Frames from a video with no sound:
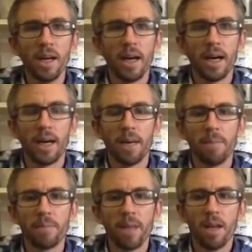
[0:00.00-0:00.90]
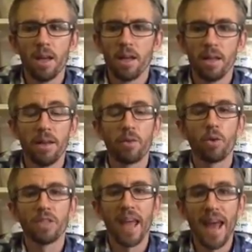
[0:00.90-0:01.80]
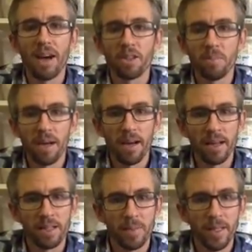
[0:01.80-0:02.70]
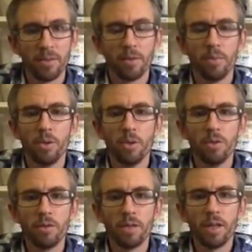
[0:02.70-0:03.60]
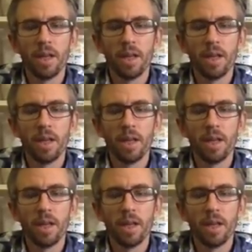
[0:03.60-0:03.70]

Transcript: Of course, the outer bark has been removed,